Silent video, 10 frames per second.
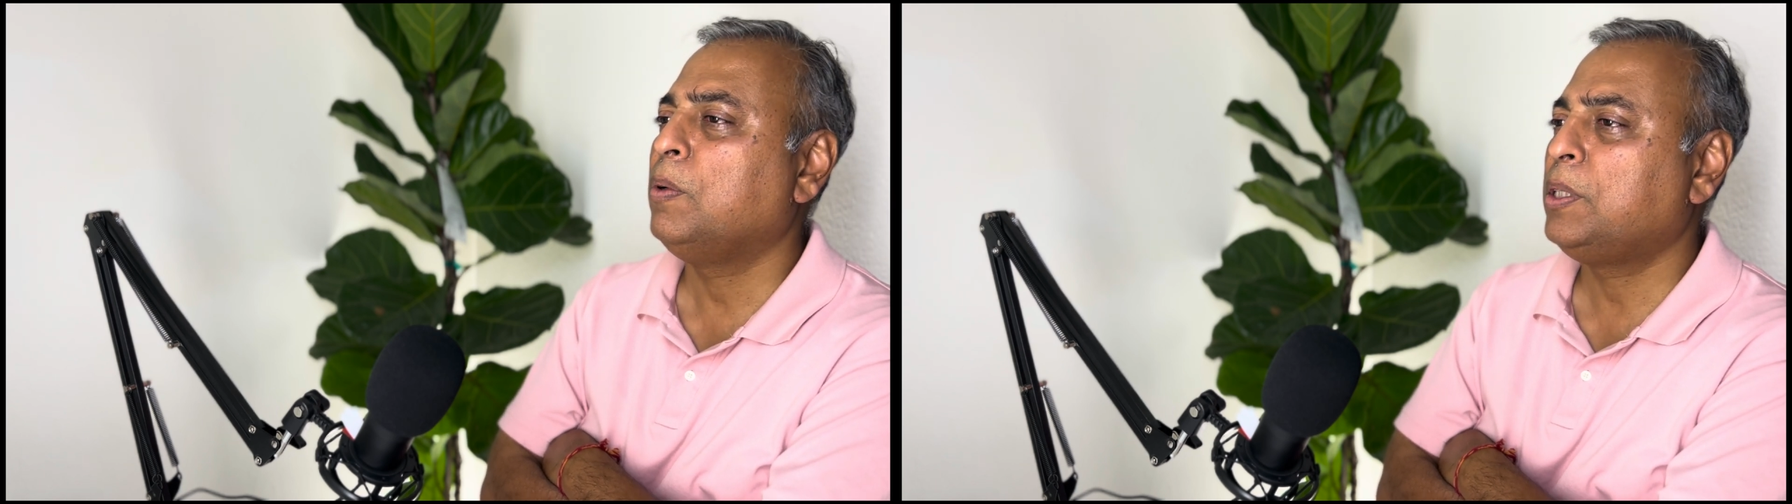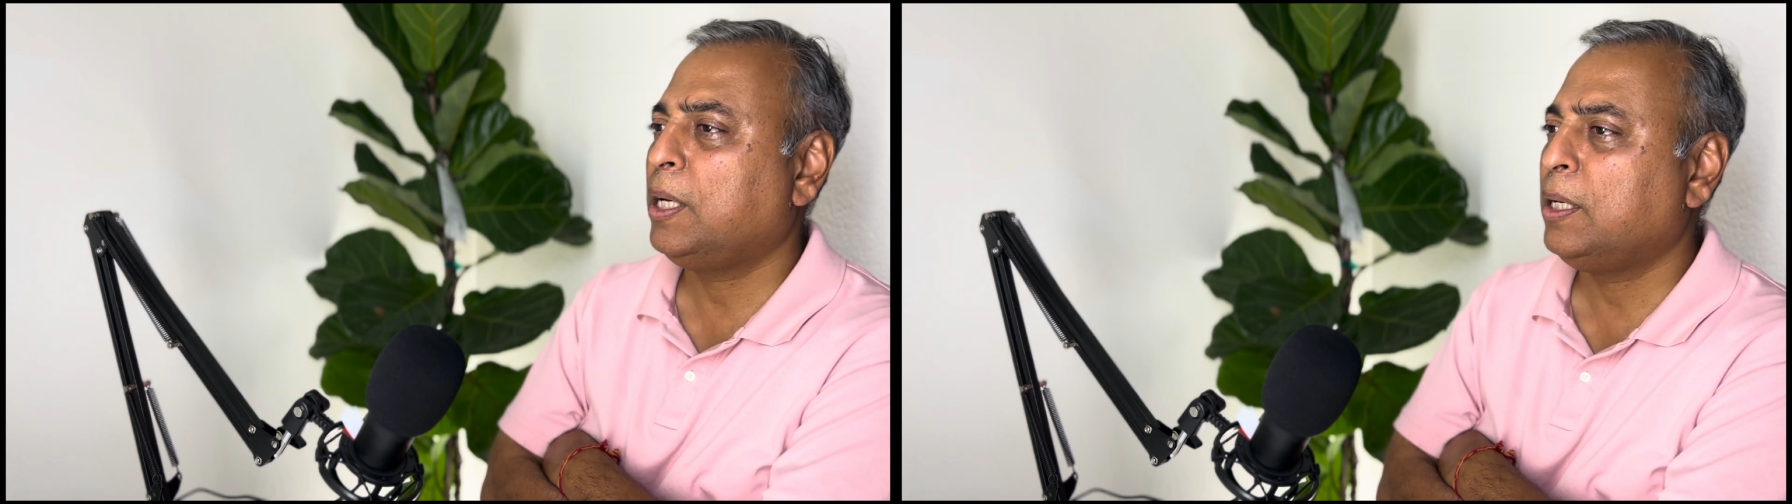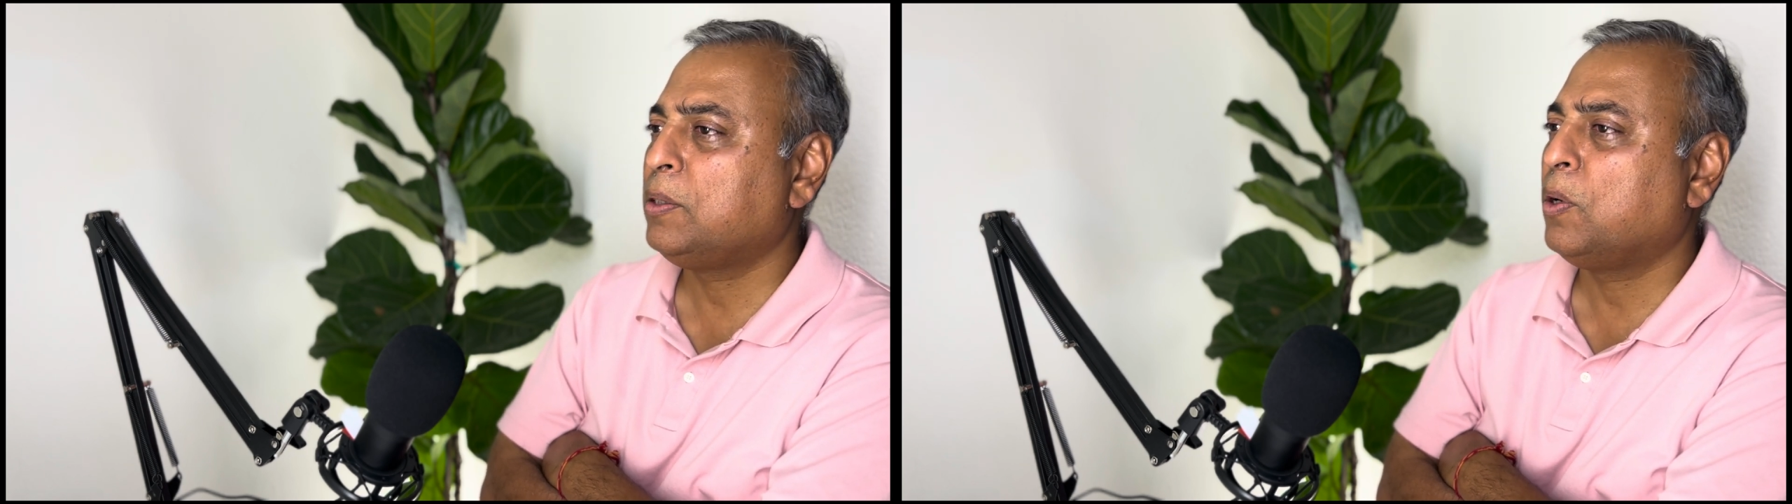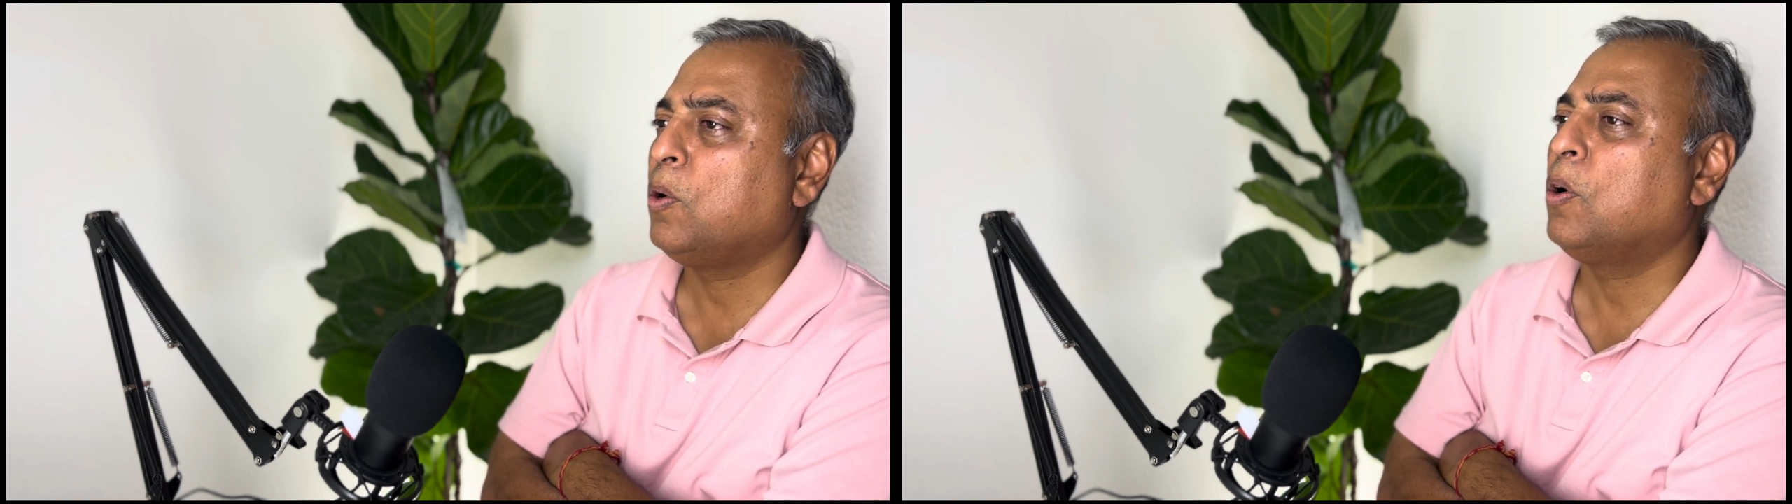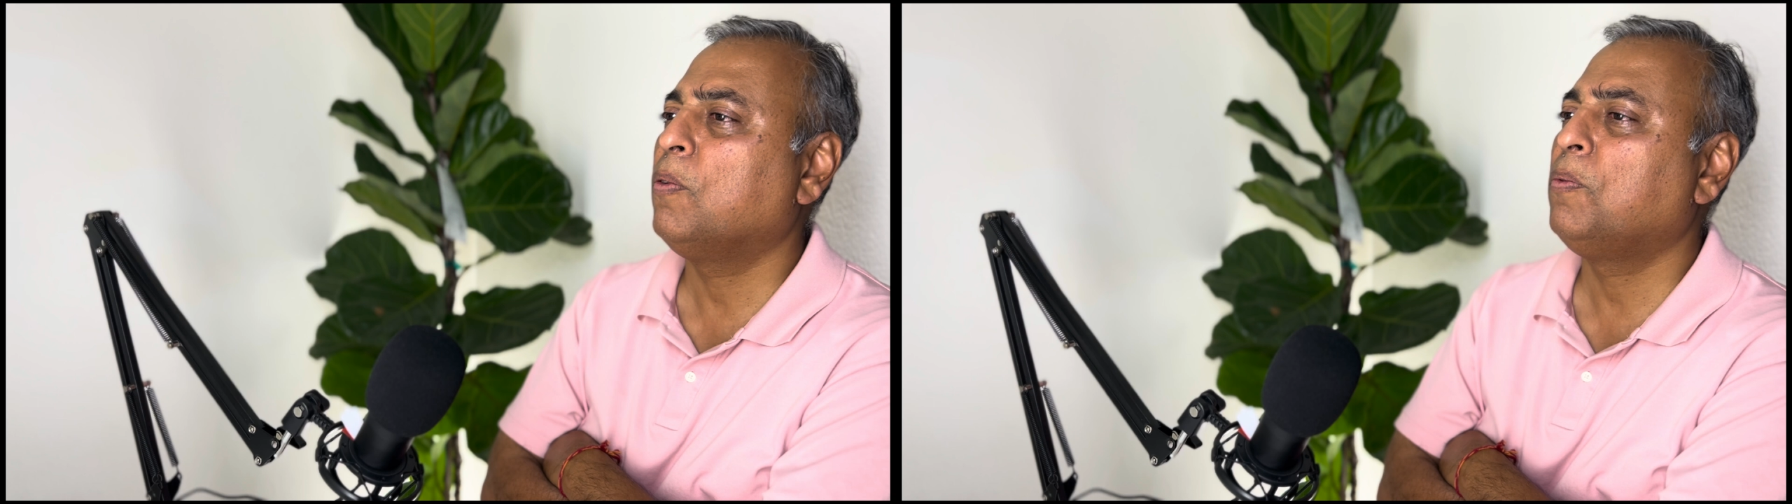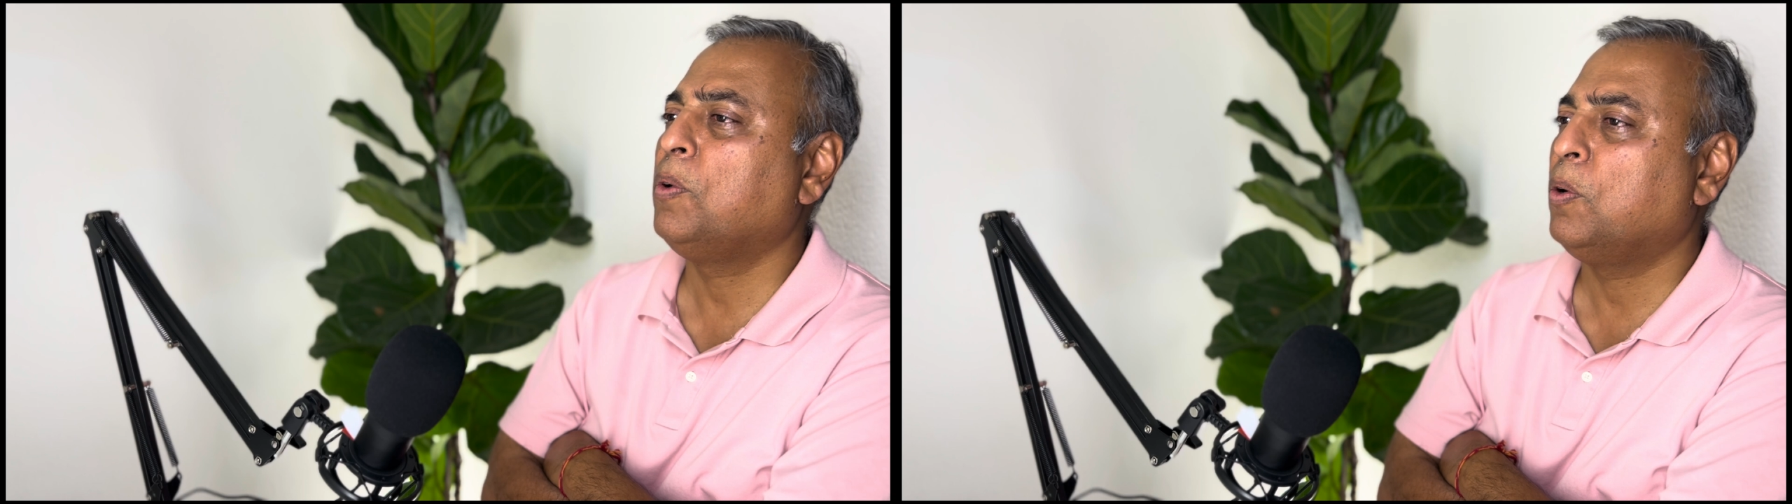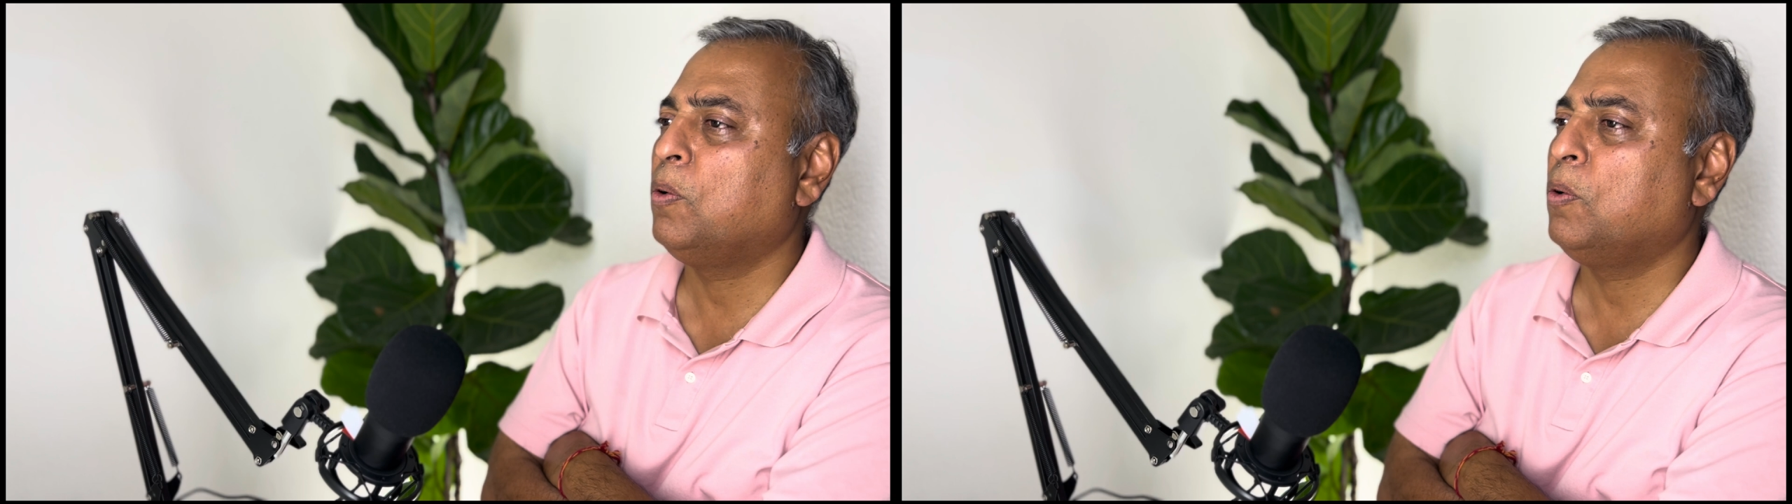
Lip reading: which has a lot of